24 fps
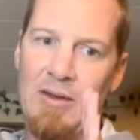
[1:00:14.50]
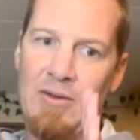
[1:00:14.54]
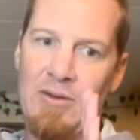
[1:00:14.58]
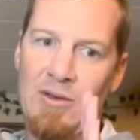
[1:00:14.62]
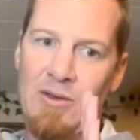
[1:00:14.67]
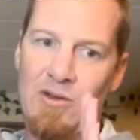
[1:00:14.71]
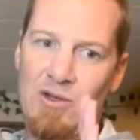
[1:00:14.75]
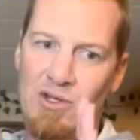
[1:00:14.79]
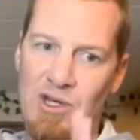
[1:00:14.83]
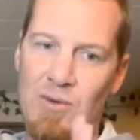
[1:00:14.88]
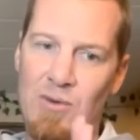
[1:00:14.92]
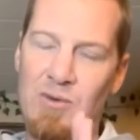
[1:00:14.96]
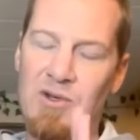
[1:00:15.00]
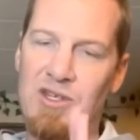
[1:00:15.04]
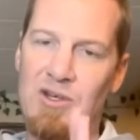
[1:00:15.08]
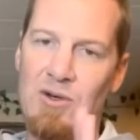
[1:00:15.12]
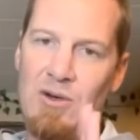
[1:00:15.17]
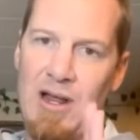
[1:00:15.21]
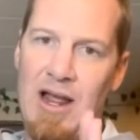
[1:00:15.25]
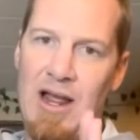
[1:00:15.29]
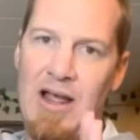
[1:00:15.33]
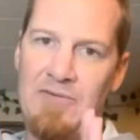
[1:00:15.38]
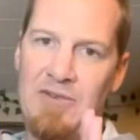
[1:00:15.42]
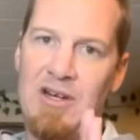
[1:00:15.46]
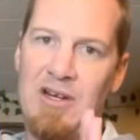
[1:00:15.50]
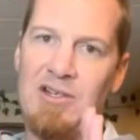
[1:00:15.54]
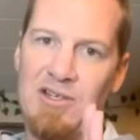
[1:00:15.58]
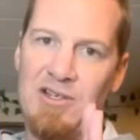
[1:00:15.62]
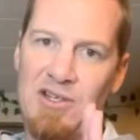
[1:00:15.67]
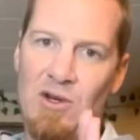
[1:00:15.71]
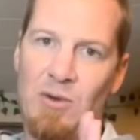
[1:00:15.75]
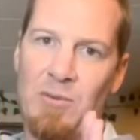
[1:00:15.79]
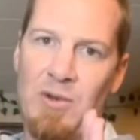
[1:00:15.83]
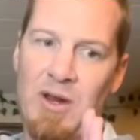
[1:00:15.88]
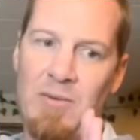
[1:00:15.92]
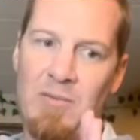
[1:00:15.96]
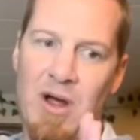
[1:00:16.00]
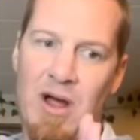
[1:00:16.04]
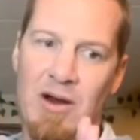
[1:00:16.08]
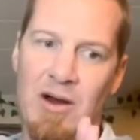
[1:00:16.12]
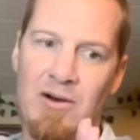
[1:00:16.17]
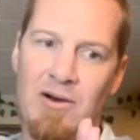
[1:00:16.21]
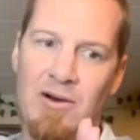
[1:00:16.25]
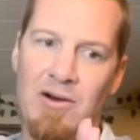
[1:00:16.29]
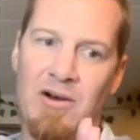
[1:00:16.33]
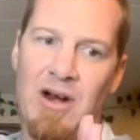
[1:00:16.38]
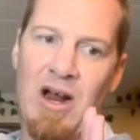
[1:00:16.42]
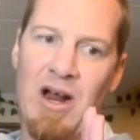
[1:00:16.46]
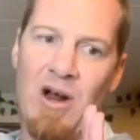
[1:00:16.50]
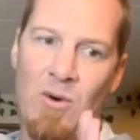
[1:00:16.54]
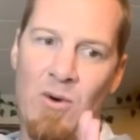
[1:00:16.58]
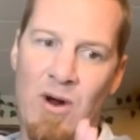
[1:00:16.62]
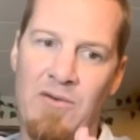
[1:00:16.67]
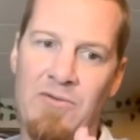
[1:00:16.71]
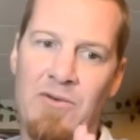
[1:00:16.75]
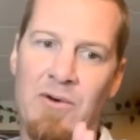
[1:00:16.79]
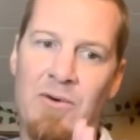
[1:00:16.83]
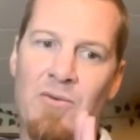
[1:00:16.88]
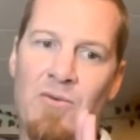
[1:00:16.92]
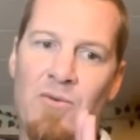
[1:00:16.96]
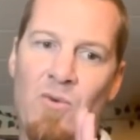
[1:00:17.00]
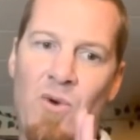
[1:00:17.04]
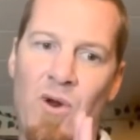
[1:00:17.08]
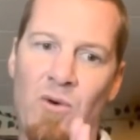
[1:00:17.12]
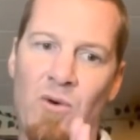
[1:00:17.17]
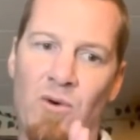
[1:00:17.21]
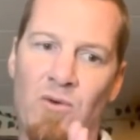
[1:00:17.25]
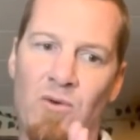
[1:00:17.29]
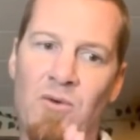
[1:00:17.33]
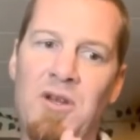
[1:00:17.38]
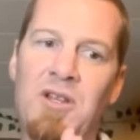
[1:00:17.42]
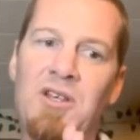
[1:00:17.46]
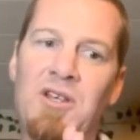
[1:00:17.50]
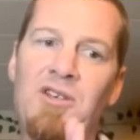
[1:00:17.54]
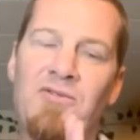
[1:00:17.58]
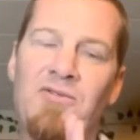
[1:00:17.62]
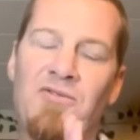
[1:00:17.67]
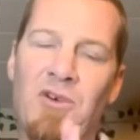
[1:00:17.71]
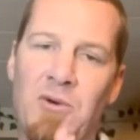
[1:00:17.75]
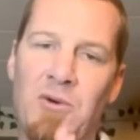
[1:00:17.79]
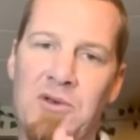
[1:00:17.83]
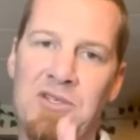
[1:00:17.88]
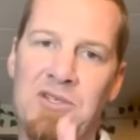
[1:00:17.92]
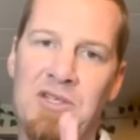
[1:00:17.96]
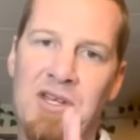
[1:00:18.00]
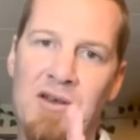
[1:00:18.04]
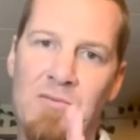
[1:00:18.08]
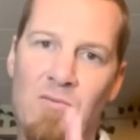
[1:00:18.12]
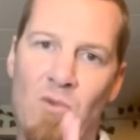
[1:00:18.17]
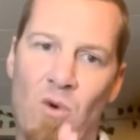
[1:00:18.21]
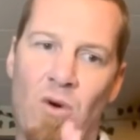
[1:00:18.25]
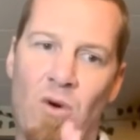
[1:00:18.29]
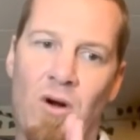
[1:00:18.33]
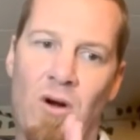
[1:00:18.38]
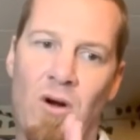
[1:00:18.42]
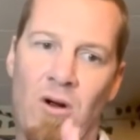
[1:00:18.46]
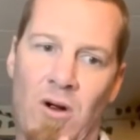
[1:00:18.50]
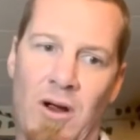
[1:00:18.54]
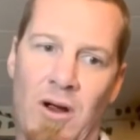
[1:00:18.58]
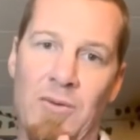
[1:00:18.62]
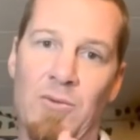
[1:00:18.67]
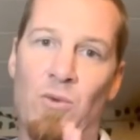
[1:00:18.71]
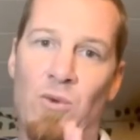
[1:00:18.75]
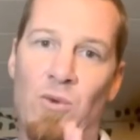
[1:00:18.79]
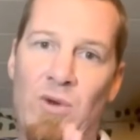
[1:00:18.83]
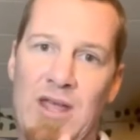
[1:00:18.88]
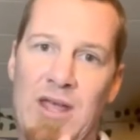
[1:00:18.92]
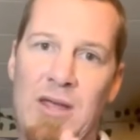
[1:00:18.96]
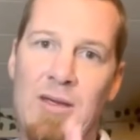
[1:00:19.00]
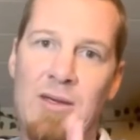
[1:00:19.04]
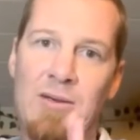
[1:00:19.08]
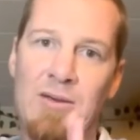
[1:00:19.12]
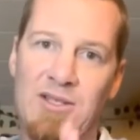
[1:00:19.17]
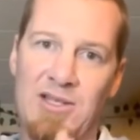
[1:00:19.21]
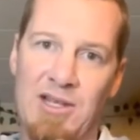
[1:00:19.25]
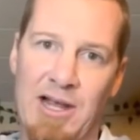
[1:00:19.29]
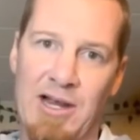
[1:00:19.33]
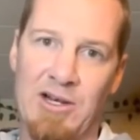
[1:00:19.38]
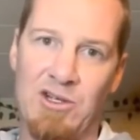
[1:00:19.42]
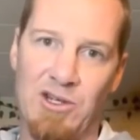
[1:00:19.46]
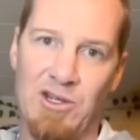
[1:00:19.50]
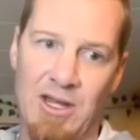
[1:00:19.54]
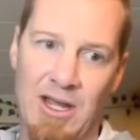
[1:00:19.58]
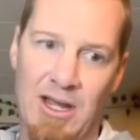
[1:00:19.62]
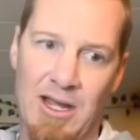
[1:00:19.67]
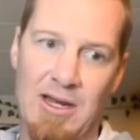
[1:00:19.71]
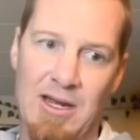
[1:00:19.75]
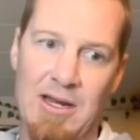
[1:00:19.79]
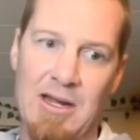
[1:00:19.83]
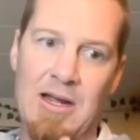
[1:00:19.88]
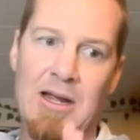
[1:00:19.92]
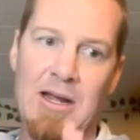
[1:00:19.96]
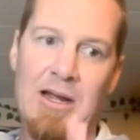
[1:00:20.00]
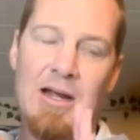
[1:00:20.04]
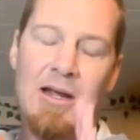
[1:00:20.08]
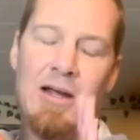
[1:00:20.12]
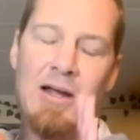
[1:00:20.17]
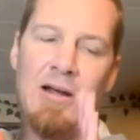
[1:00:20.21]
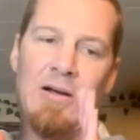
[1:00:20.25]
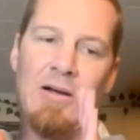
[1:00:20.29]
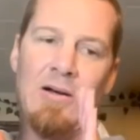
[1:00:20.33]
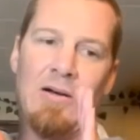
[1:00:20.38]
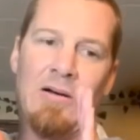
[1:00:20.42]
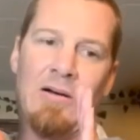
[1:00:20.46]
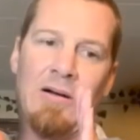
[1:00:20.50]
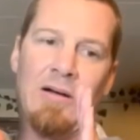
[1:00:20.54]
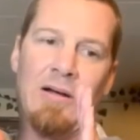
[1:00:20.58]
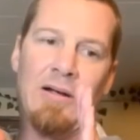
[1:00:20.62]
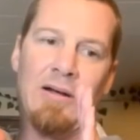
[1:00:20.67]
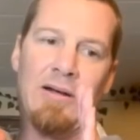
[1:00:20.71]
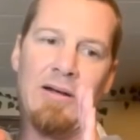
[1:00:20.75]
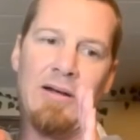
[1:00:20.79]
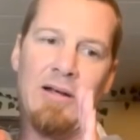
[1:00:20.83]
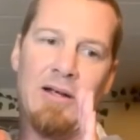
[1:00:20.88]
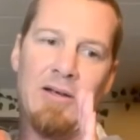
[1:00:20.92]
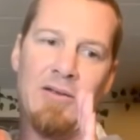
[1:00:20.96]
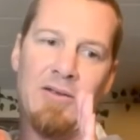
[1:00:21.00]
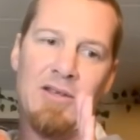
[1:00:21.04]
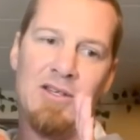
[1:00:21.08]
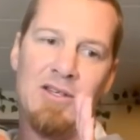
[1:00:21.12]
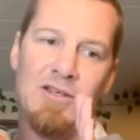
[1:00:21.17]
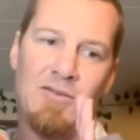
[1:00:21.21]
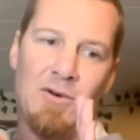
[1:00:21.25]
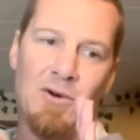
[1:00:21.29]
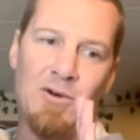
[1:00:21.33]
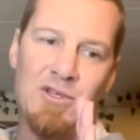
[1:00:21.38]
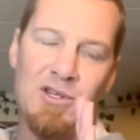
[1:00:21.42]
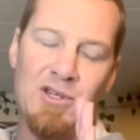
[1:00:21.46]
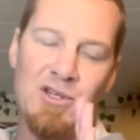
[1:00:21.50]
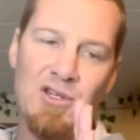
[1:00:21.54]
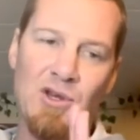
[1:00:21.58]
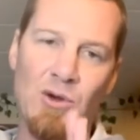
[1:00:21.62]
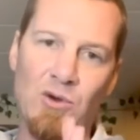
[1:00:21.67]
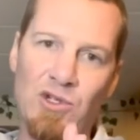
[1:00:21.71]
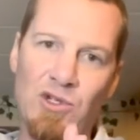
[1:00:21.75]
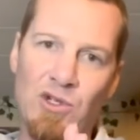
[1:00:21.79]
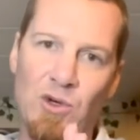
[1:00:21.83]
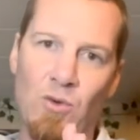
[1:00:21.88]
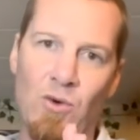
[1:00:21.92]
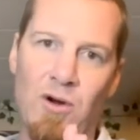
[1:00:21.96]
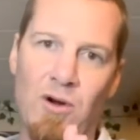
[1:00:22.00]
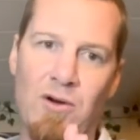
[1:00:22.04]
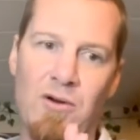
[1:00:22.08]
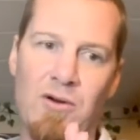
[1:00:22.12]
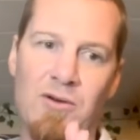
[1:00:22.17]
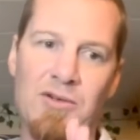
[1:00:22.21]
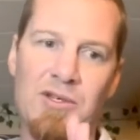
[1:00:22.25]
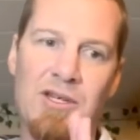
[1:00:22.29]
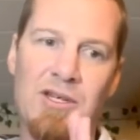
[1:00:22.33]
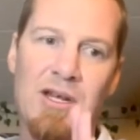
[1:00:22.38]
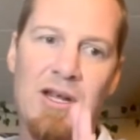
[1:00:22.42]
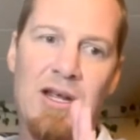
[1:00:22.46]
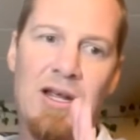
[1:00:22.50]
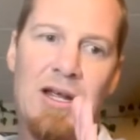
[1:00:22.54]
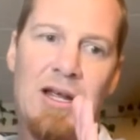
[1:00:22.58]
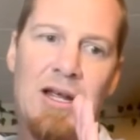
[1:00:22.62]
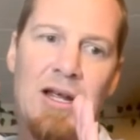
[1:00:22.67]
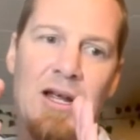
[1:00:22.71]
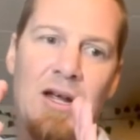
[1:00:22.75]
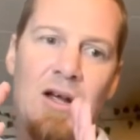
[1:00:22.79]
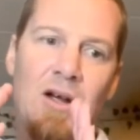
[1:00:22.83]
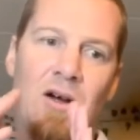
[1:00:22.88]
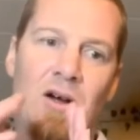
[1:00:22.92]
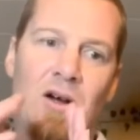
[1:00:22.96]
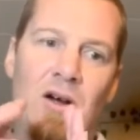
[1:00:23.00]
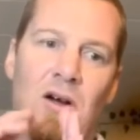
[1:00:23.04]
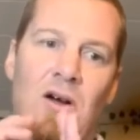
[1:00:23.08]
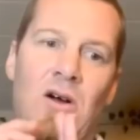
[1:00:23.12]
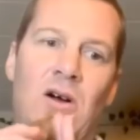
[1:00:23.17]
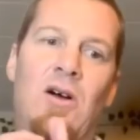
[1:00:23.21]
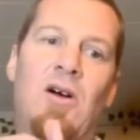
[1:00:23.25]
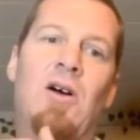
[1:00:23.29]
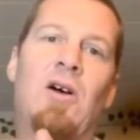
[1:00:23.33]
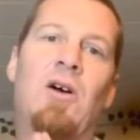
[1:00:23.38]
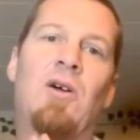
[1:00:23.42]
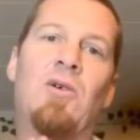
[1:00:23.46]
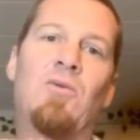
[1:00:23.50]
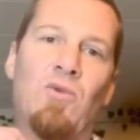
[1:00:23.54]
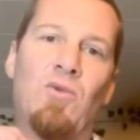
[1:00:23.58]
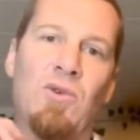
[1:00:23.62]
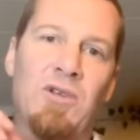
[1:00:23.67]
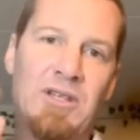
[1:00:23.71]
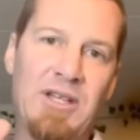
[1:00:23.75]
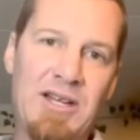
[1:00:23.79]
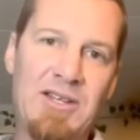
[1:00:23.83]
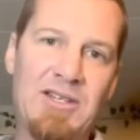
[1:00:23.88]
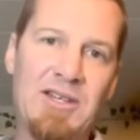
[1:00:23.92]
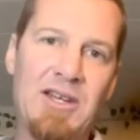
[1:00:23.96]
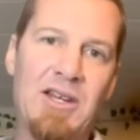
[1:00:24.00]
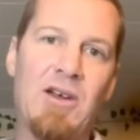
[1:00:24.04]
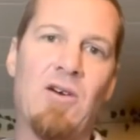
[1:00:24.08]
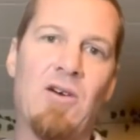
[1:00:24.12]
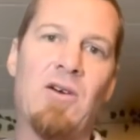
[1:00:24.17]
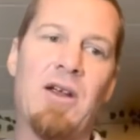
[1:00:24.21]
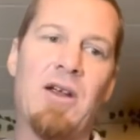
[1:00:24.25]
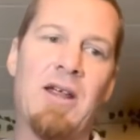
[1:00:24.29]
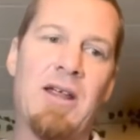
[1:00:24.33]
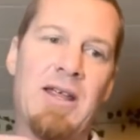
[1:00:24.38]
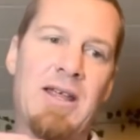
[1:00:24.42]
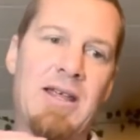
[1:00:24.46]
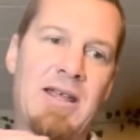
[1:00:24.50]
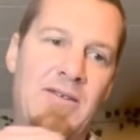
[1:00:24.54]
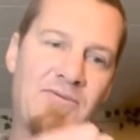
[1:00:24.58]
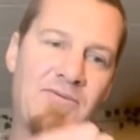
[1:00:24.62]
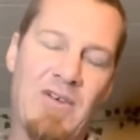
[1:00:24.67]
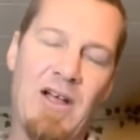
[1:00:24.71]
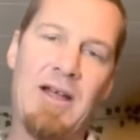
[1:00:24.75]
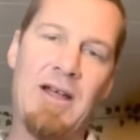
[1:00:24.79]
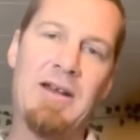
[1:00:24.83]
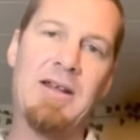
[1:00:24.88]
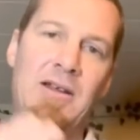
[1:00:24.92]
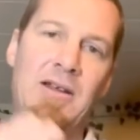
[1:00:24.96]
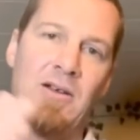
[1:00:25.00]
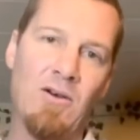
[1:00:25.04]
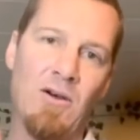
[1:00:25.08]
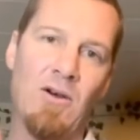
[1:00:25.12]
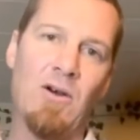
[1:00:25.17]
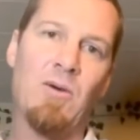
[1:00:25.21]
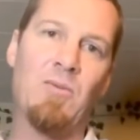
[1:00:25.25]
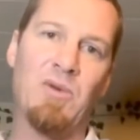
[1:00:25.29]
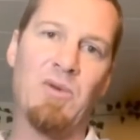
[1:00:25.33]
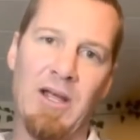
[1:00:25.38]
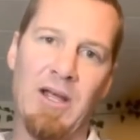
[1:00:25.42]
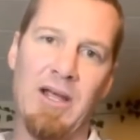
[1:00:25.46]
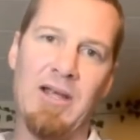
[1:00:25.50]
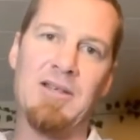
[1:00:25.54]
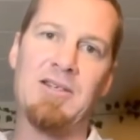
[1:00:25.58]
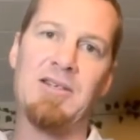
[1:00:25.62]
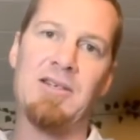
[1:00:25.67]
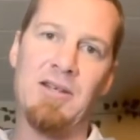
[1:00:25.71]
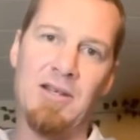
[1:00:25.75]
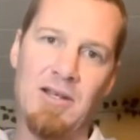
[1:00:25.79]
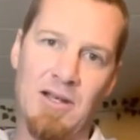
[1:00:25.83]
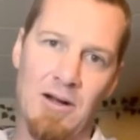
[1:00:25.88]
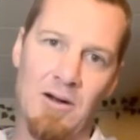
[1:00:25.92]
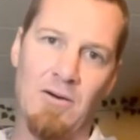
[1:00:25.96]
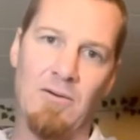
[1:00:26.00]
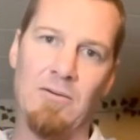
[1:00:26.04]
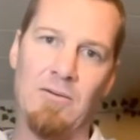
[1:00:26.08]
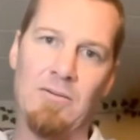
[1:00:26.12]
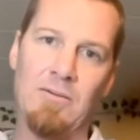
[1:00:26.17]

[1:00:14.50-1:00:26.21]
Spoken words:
She was still having it and still being monitored. However, we were really focusing more on we/they, on as far as the social workers, on releasing her and finding her a place to go.